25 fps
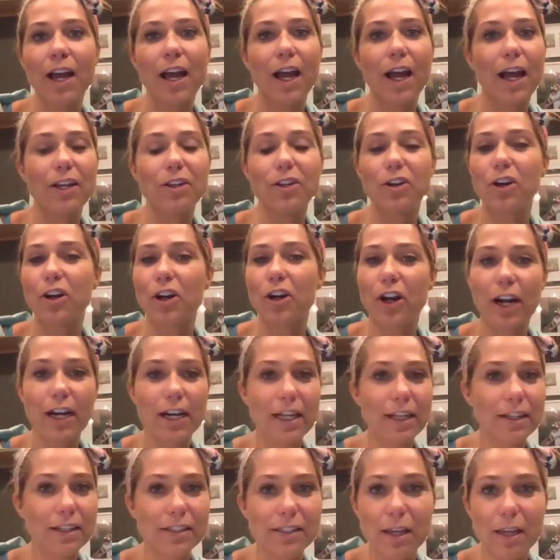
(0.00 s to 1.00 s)
and you're
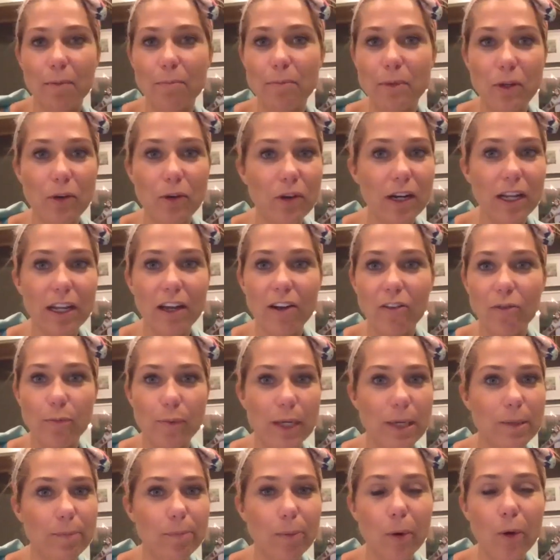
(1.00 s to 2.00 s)
creating this community of
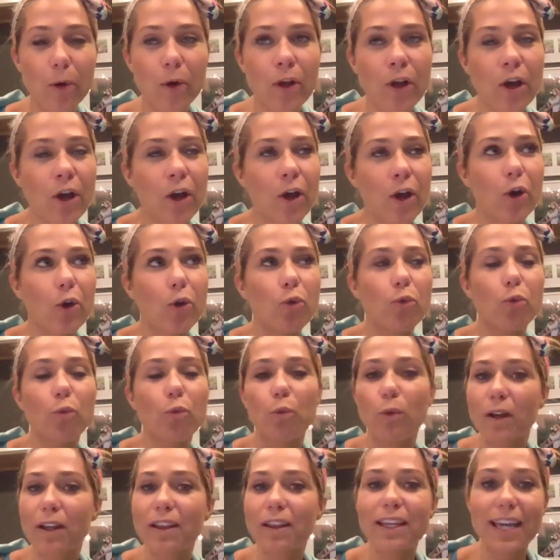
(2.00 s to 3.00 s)
people who
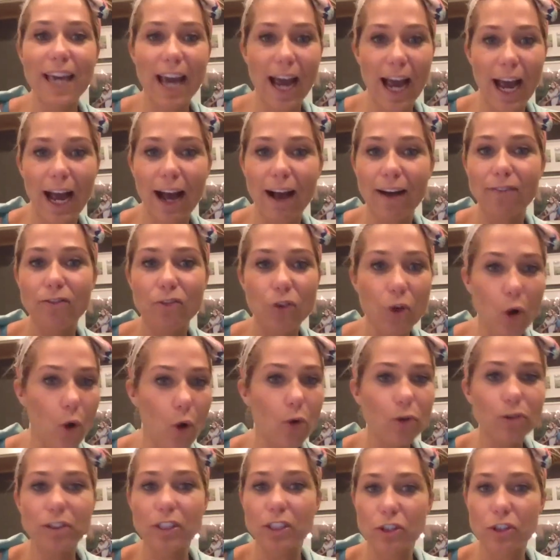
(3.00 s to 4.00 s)
really have
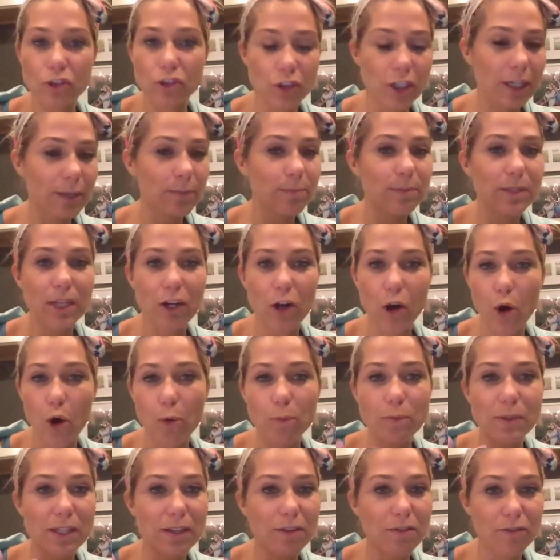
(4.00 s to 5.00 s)
goals and dreams and
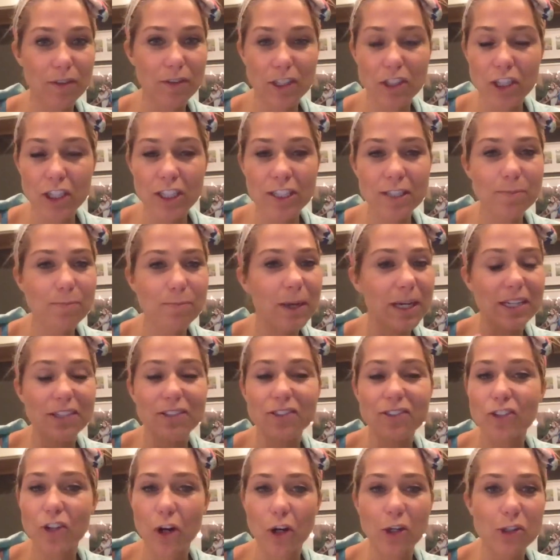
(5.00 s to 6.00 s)
hopes and vision. But it
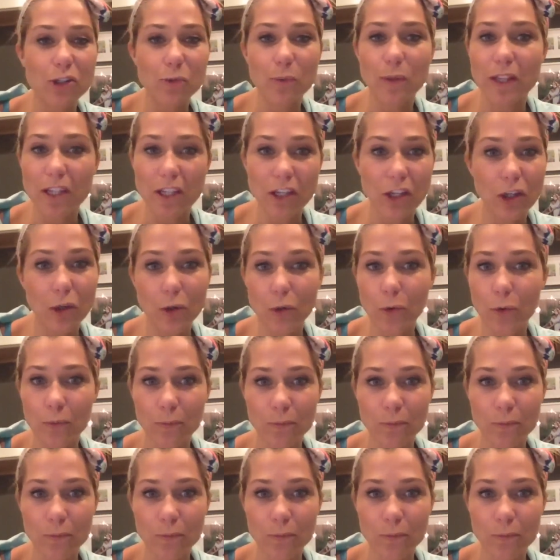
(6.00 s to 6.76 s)
starts with you.